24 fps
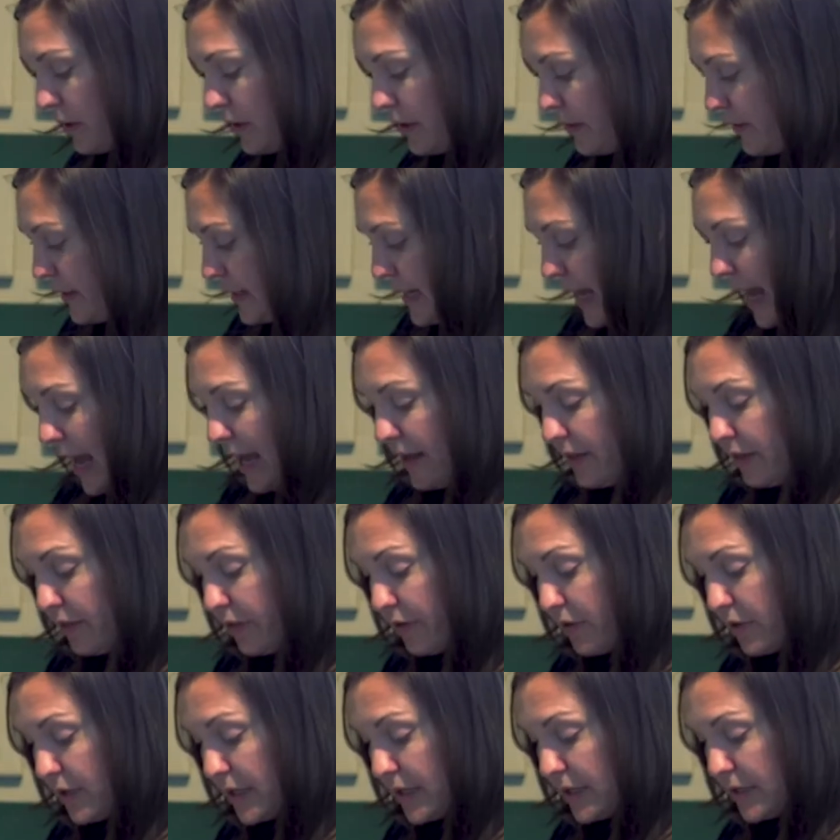going to add
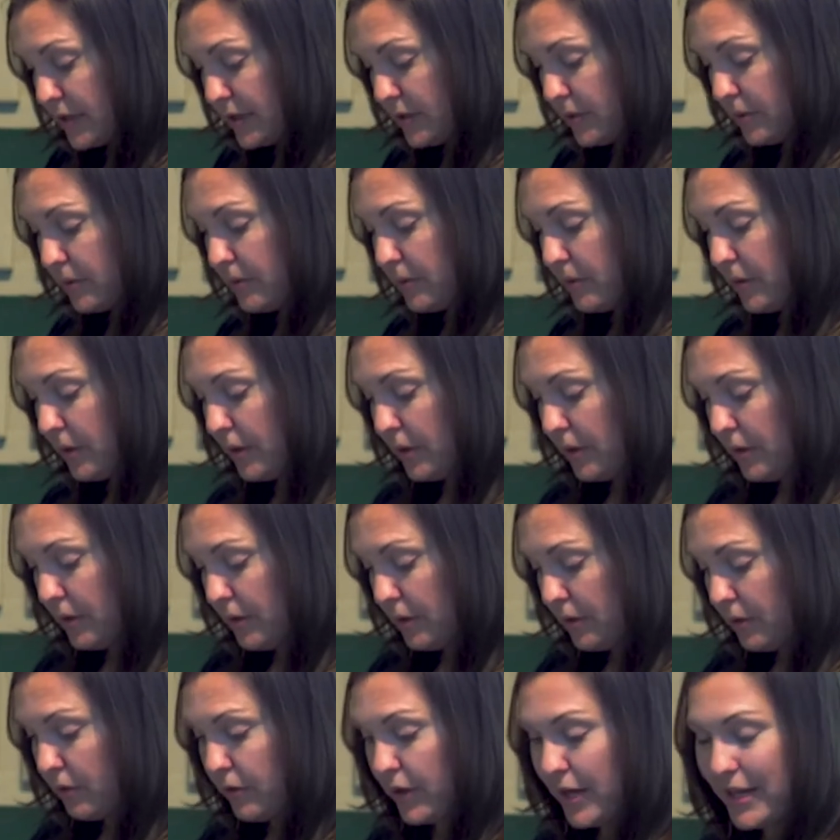32
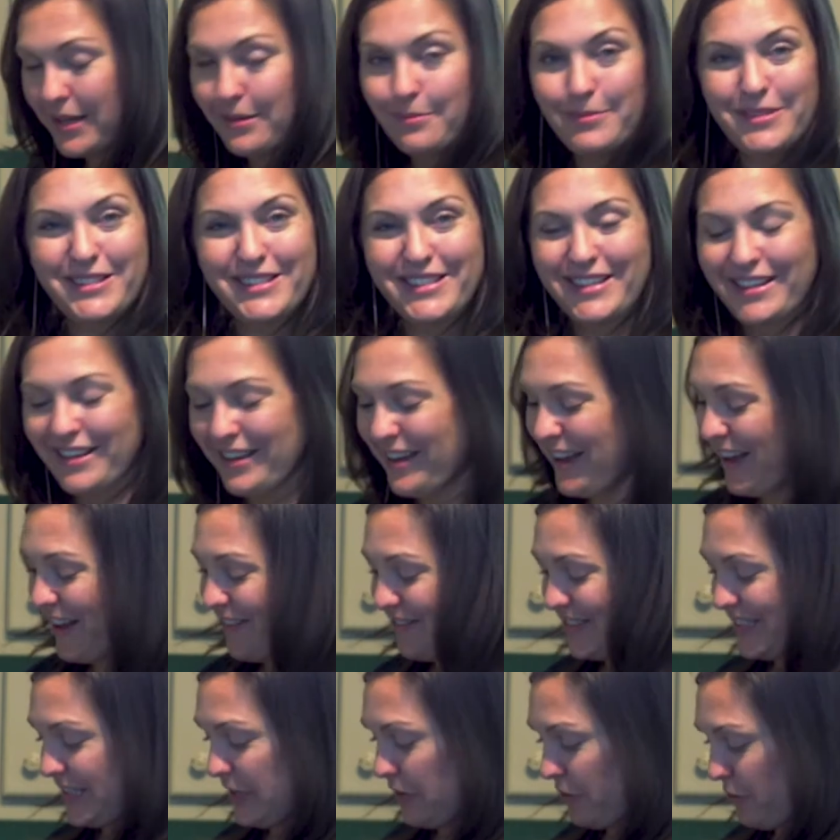grams
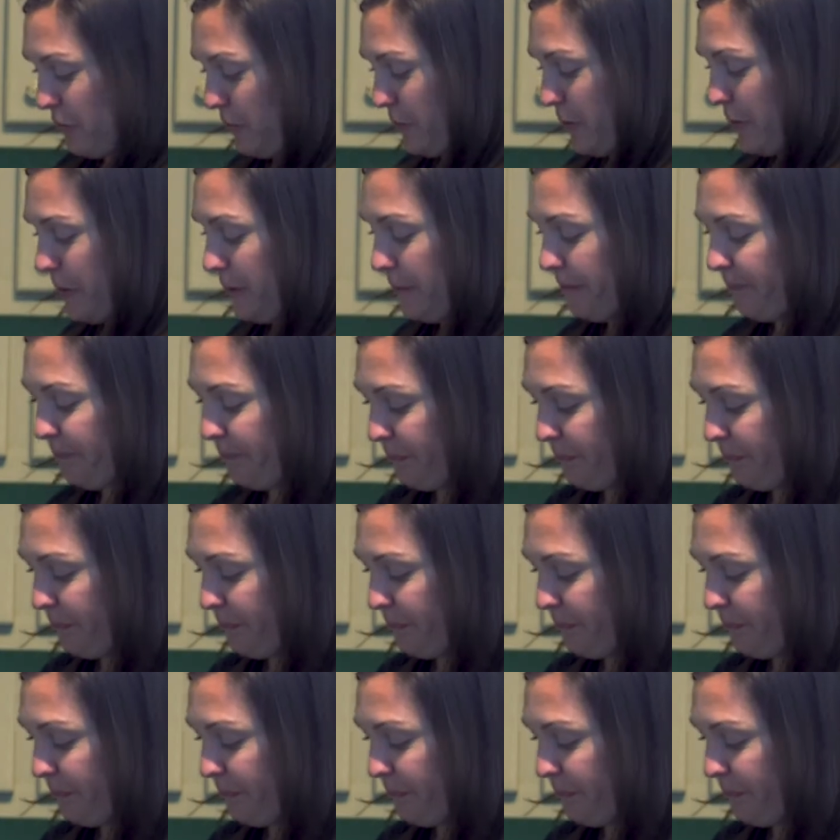of Synthrapol.